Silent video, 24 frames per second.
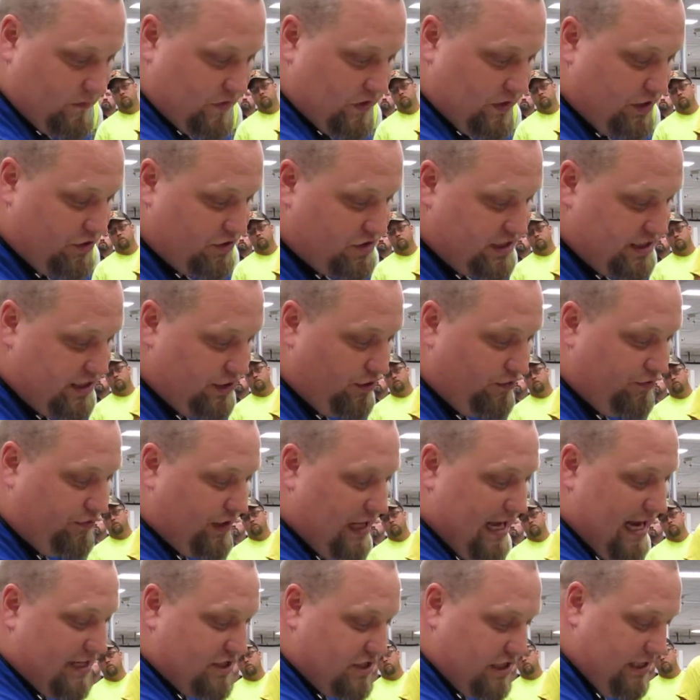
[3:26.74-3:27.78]
your sill
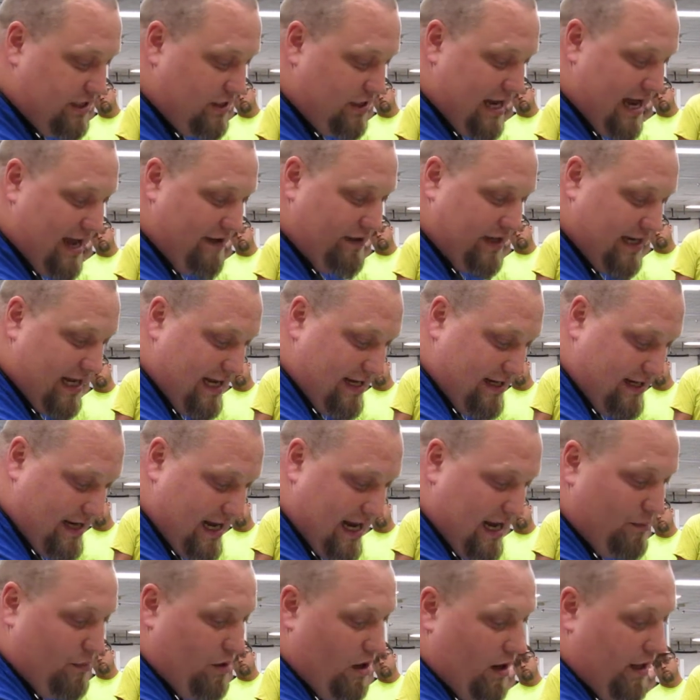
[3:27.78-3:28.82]
flashing, you have an end
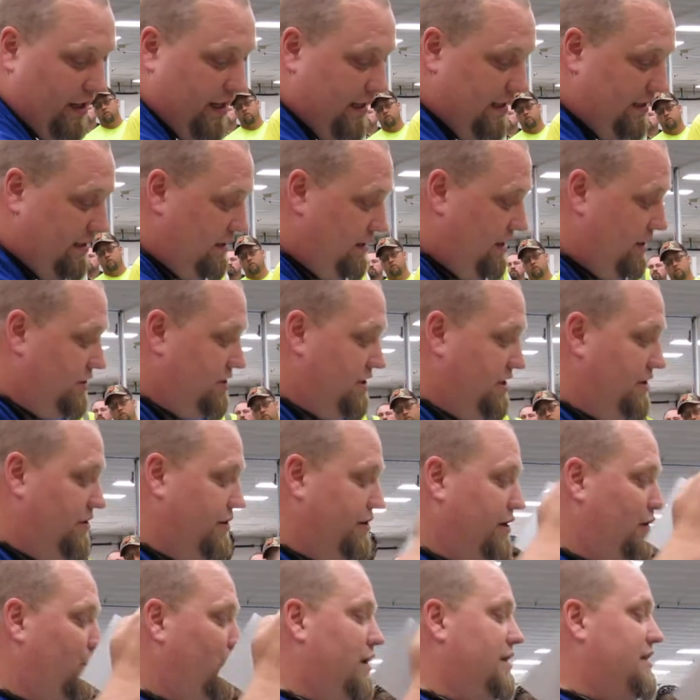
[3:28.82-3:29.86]
dam on it. They're still
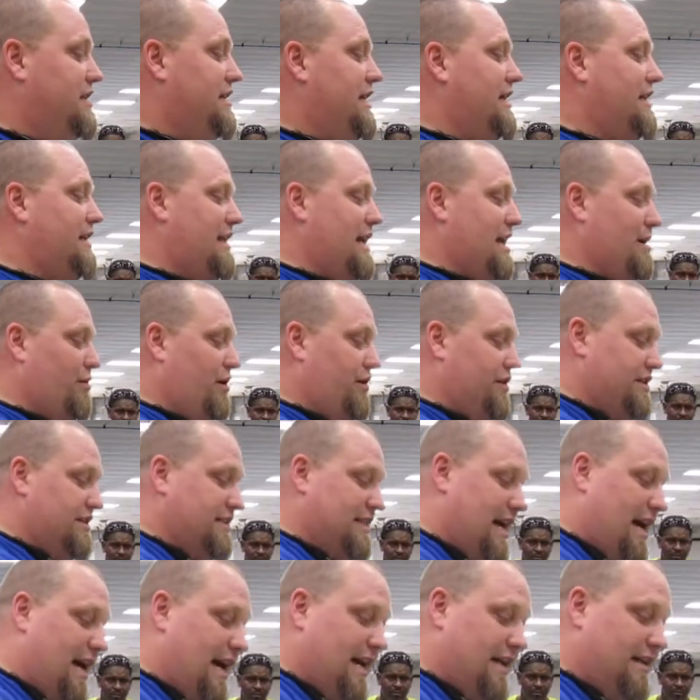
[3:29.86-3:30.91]
going to want the end dam on the
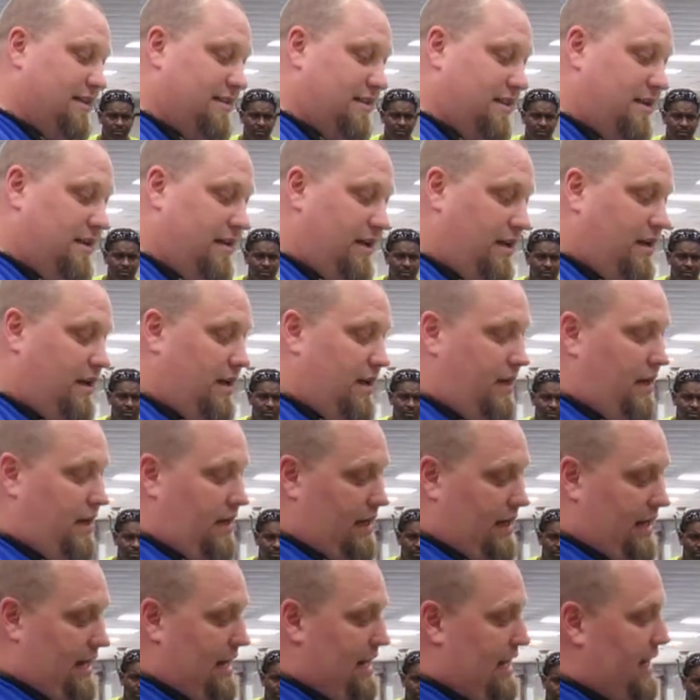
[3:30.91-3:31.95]
sides.
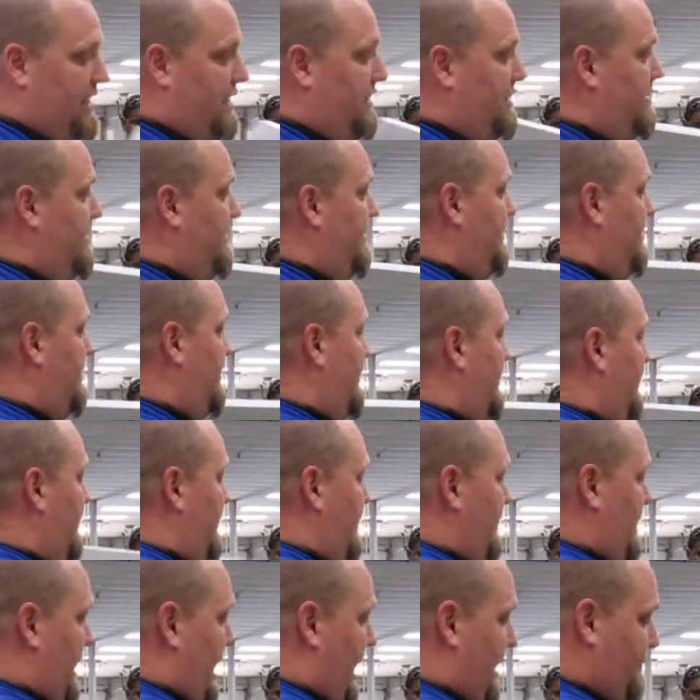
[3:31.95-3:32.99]
And
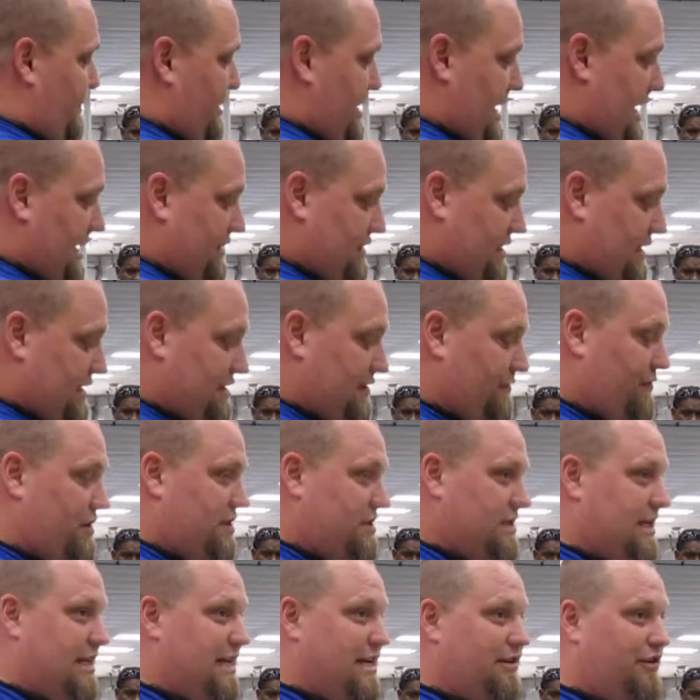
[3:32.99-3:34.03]
I've cut this, if you
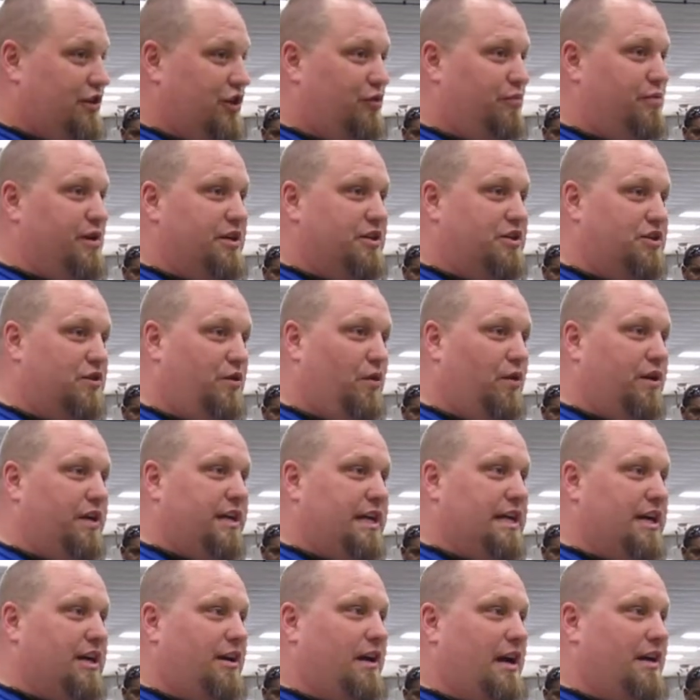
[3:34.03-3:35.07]
see, a little bit short
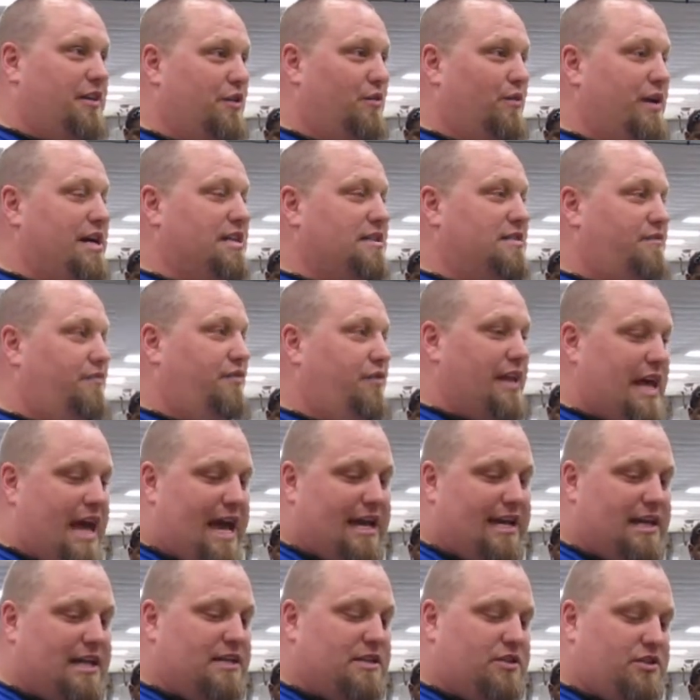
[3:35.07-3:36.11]
here. And the reason for
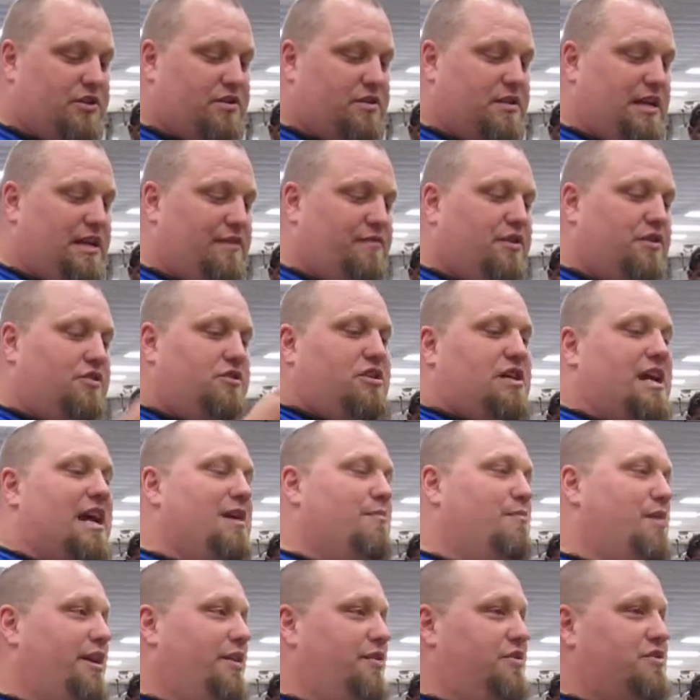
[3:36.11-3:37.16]
that is if your
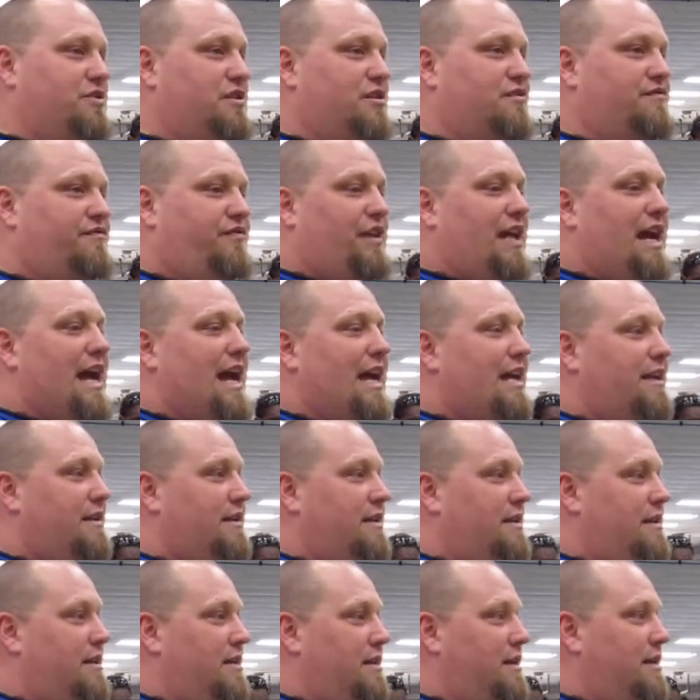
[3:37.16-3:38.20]
jam metal is just flat,
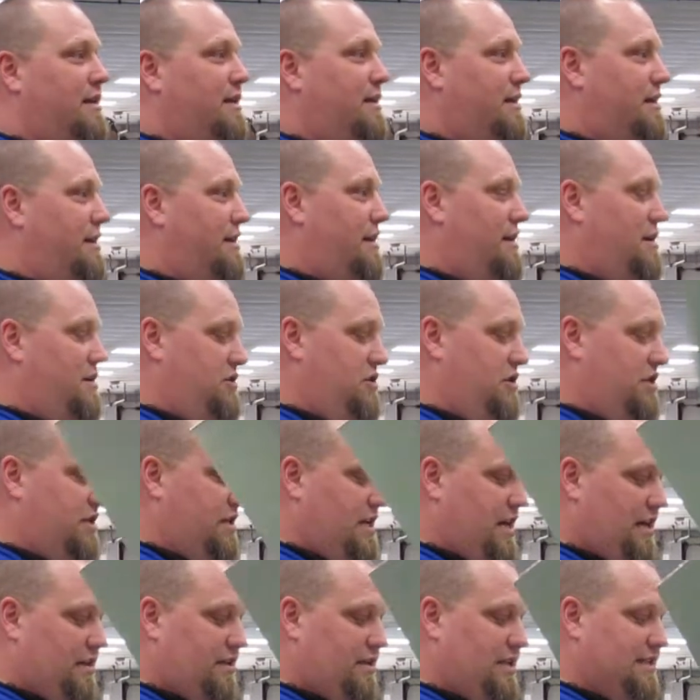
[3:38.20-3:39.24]
just
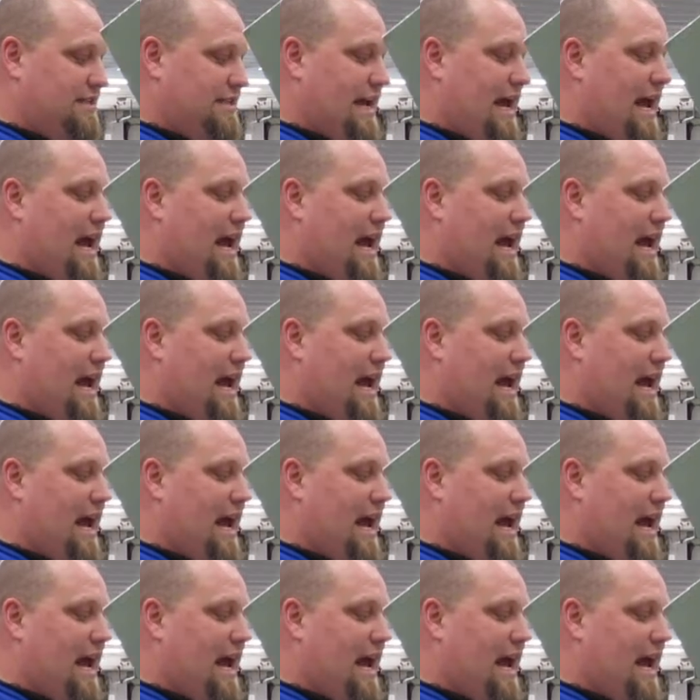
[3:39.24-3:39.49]
cut this a